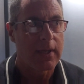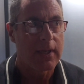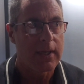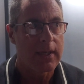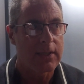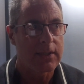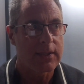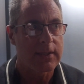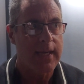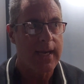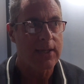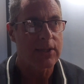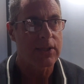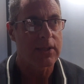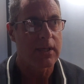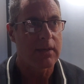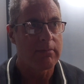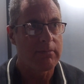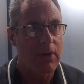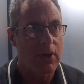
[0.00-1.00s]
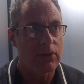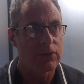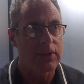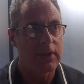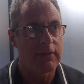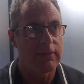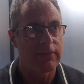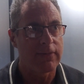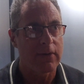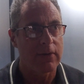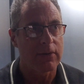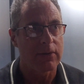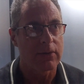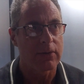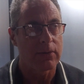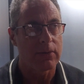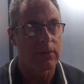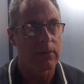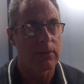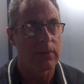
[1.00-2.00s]
It's actually a
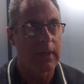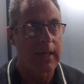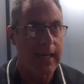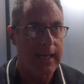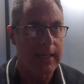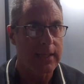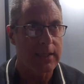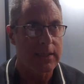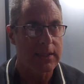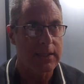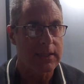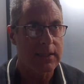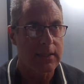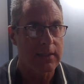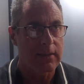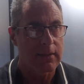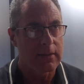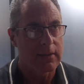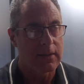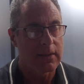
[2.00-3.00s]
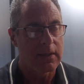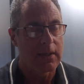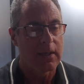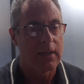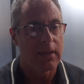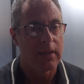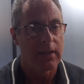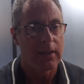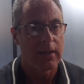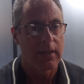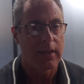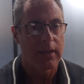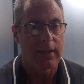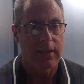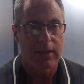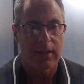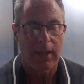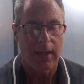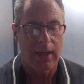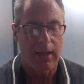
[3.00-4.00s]
multifocal lens.
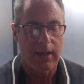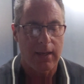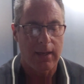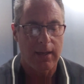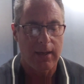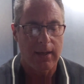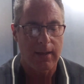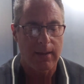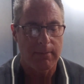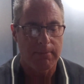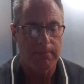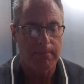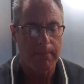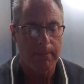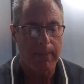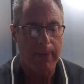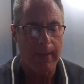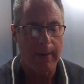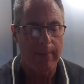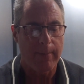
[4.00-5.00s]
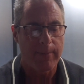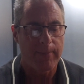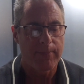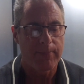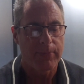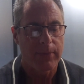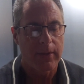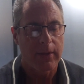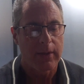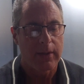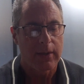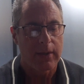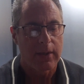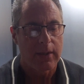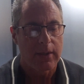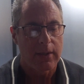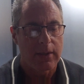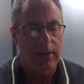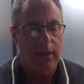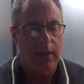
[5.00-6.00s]
Um,
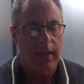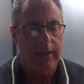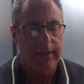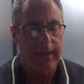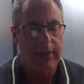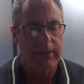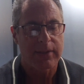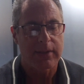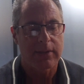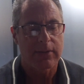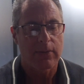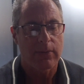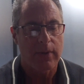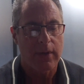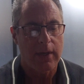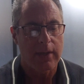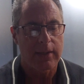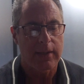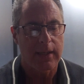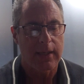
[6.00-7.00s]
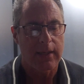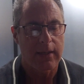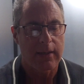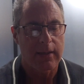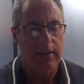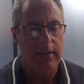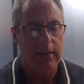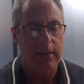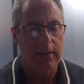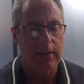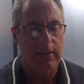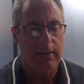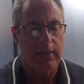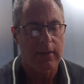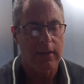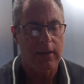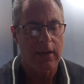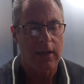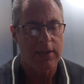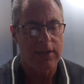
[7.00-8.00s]
and that's the one that
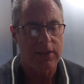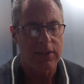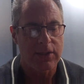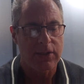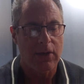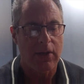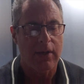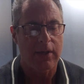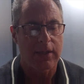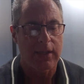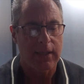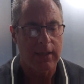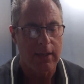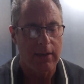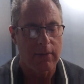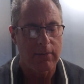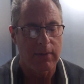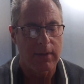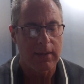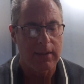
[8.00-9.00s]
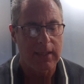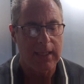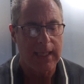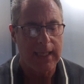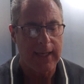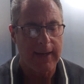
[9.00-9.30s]
I decided to go with.